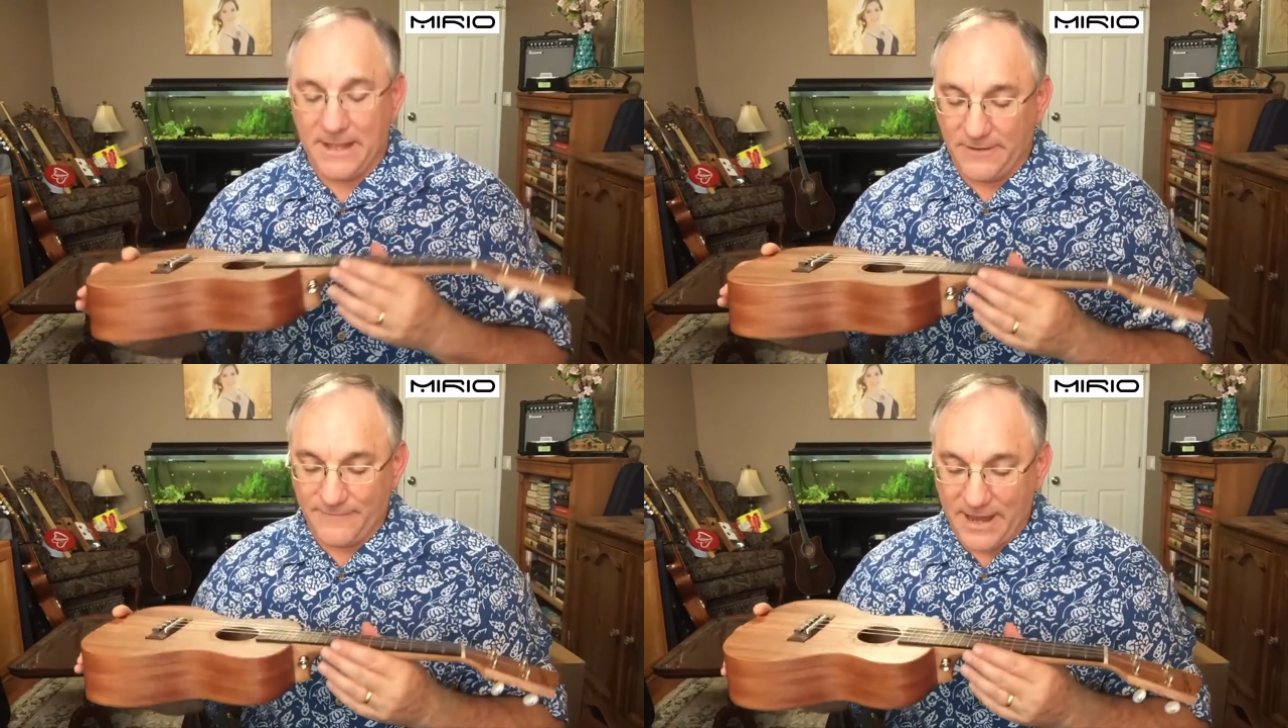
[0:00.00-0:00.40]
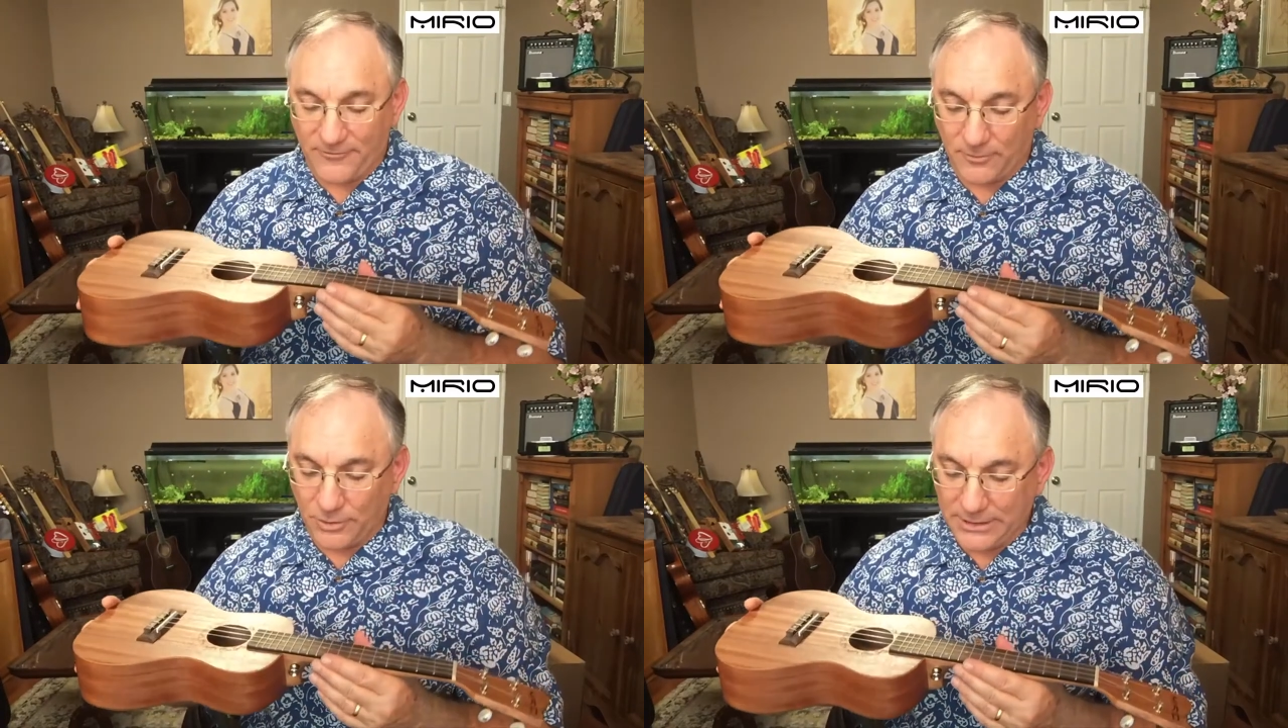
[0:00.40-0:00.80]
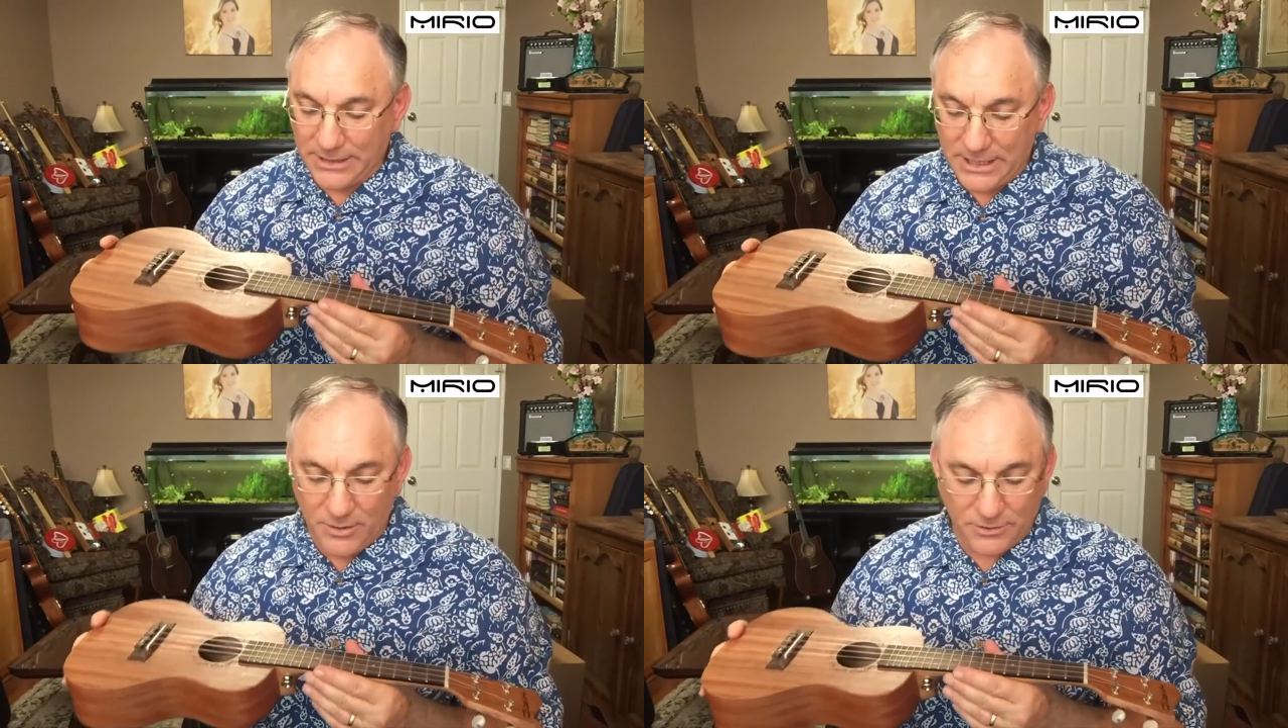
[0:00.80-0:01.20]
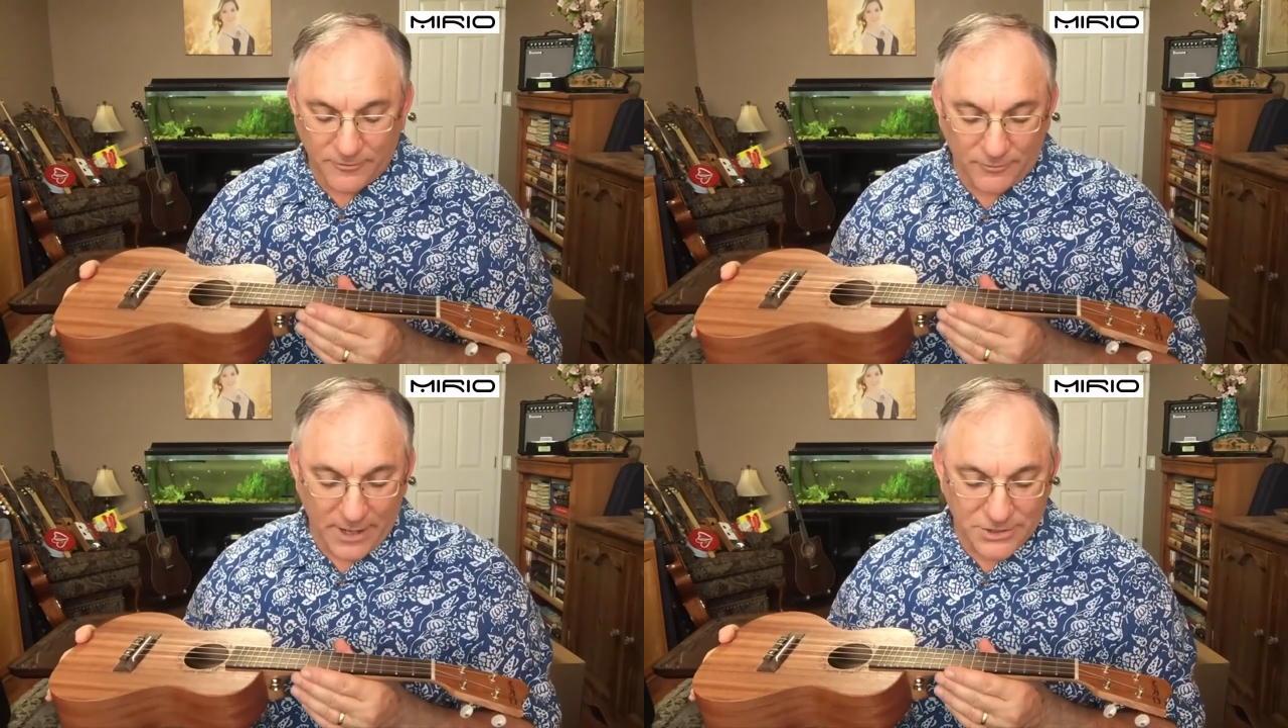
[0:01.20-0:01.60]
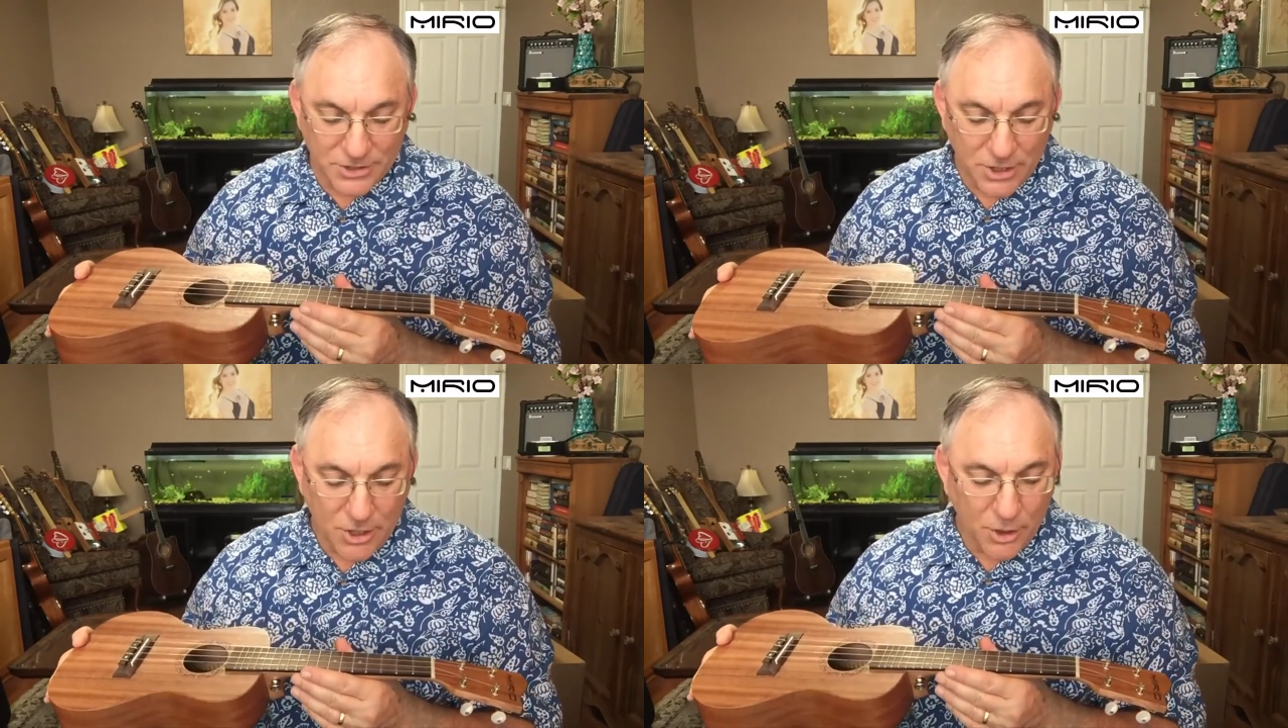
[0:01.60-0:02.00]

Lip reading: In fact, from looking here at the frets,